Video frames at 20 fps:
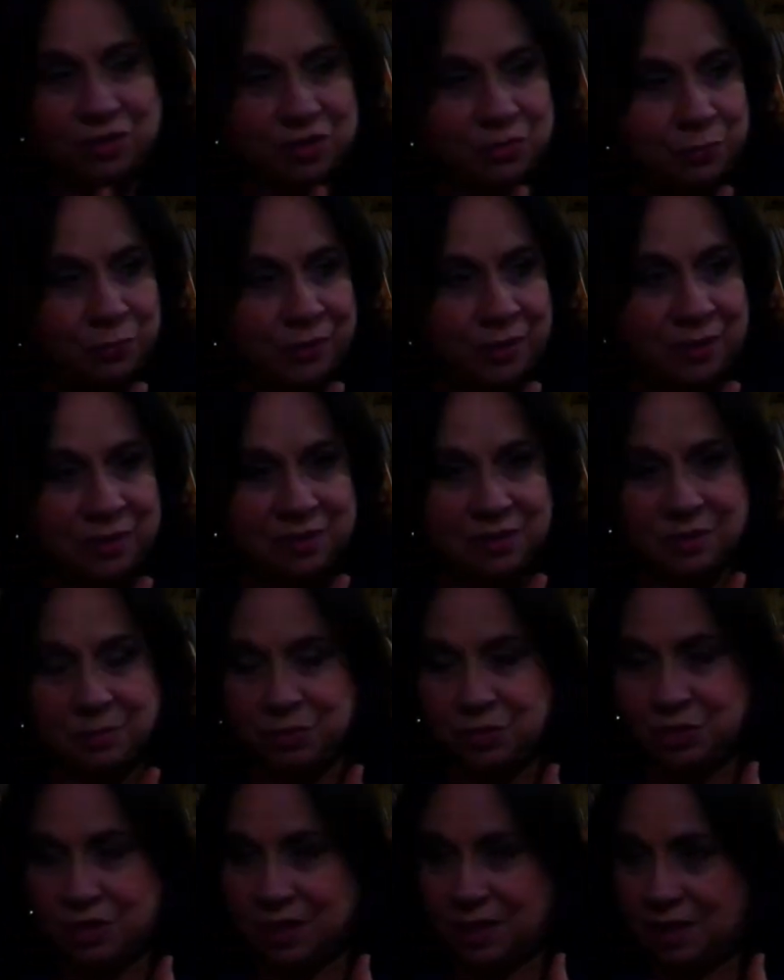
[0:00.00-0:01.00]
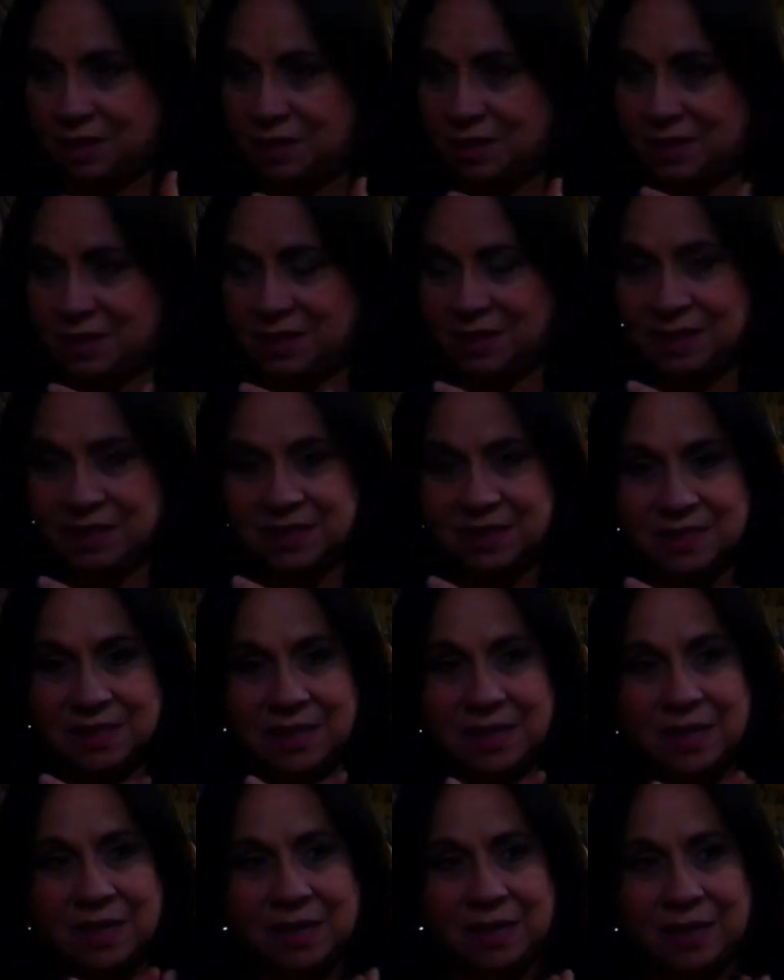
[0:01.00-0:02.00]
just bring in some chairs and let's
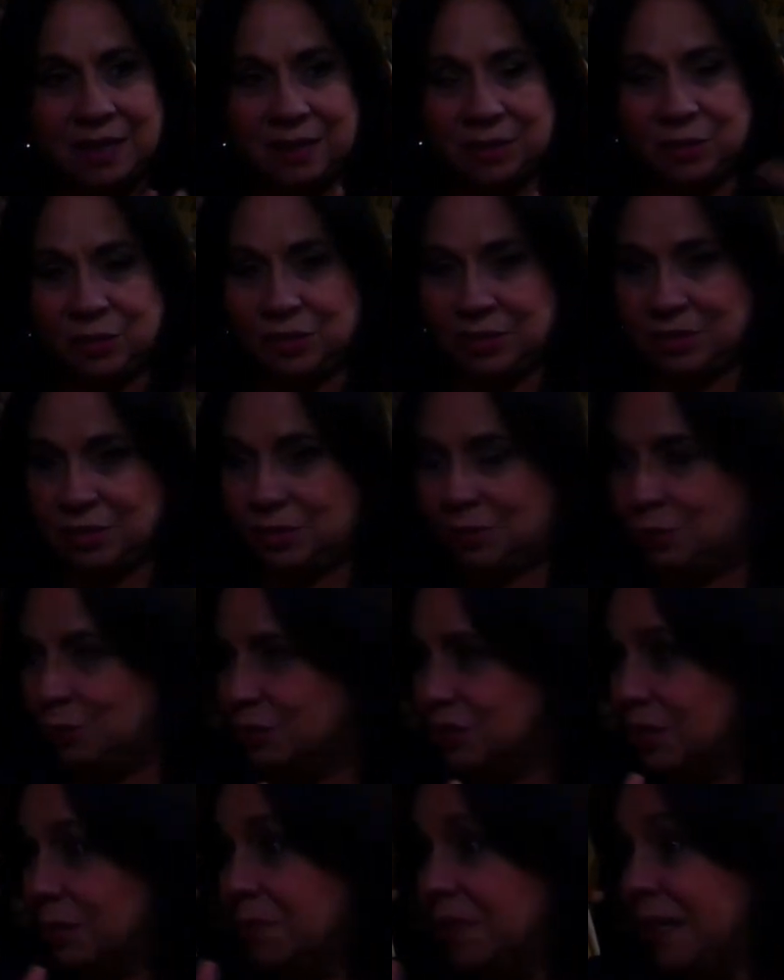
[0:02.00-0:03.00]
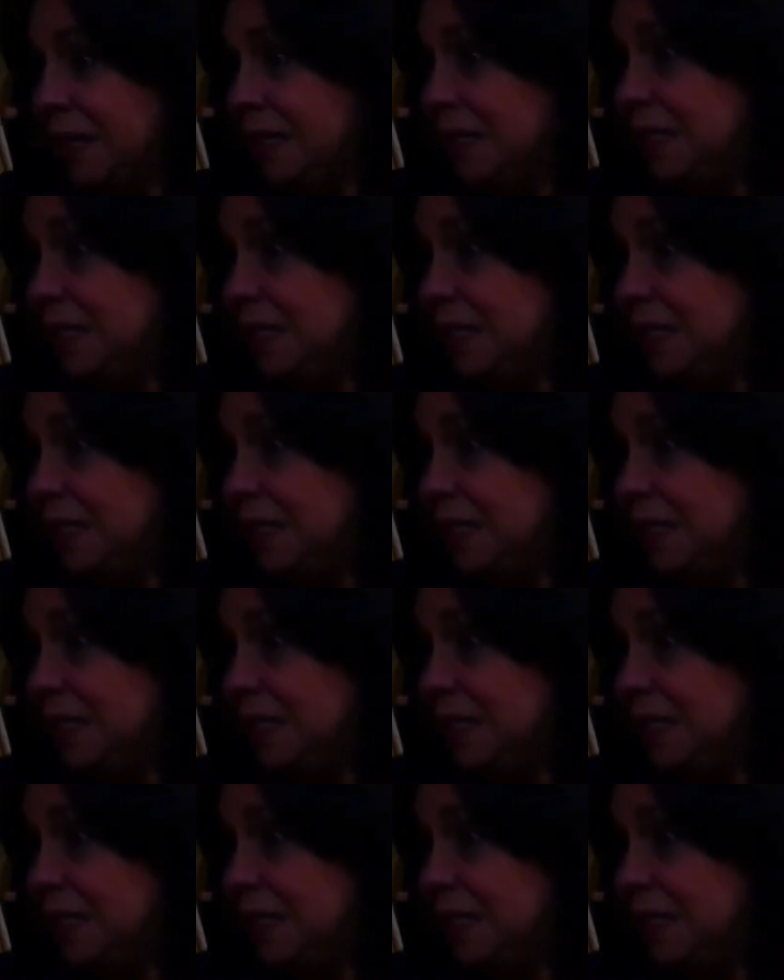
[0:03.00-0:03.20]
do something